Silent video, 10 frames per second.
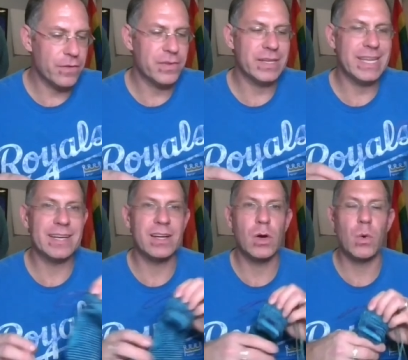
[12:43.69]
If you
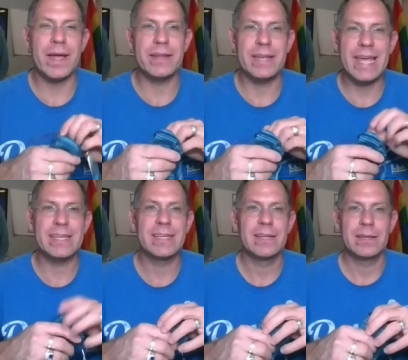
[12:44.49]
needed a quick
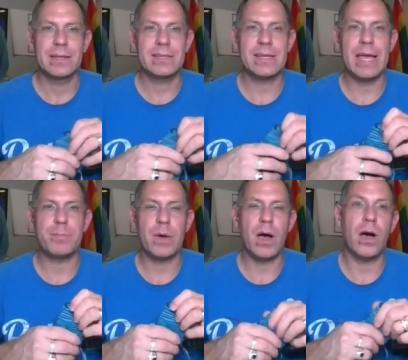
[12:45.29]
knit
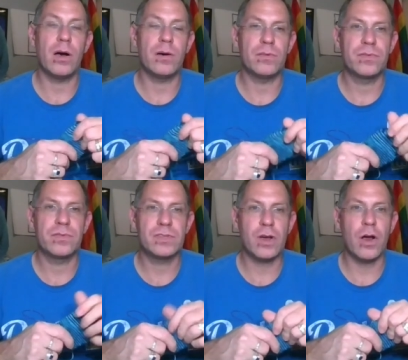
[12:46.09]
type of
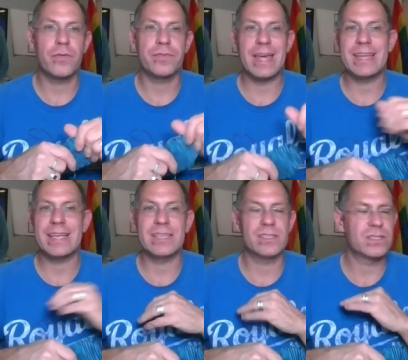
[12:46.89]
scarf that
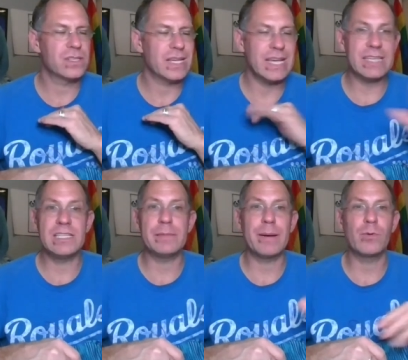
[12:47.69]
is
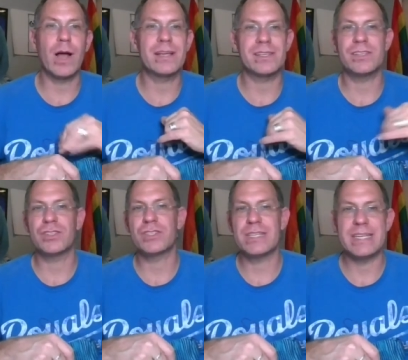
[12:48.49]
easy to memorize and you
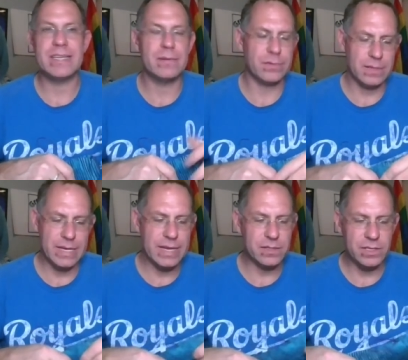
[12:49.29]
just
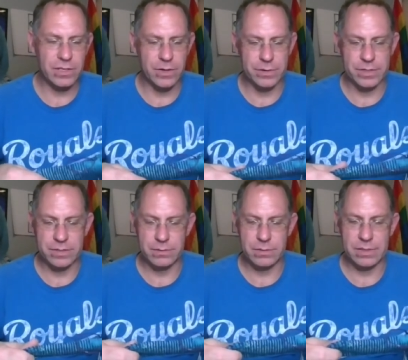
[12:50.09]
knit until you
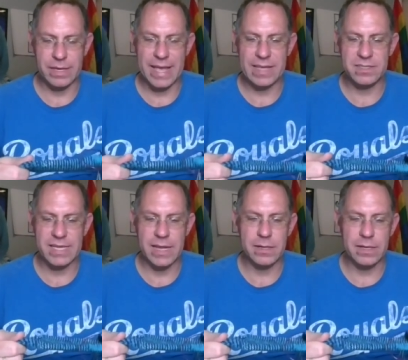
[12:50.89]
can't
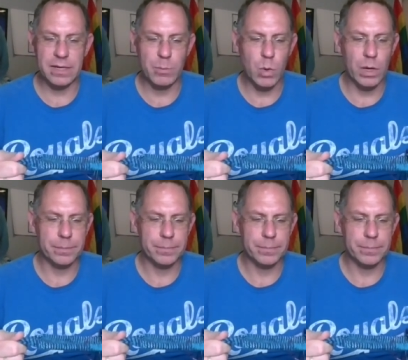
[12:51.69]
stand it anymore.